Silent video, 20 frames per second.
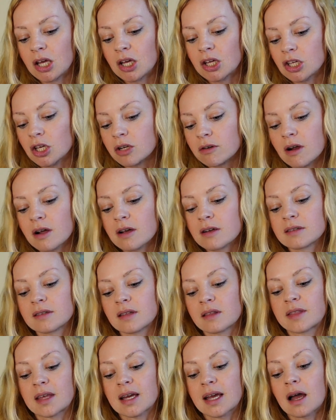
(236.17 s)

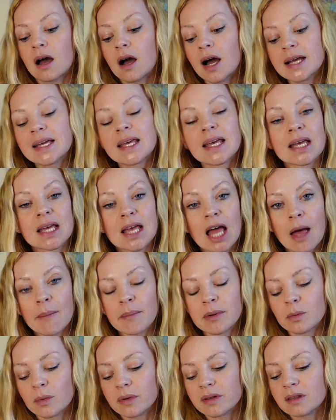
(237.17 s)
The hiking
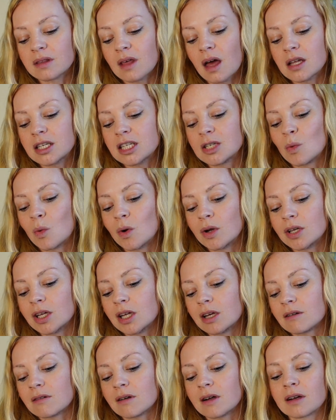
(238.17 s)
cabin was
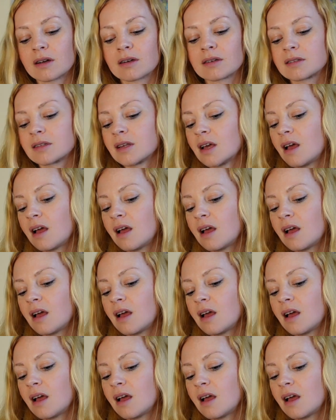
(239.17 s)
€31.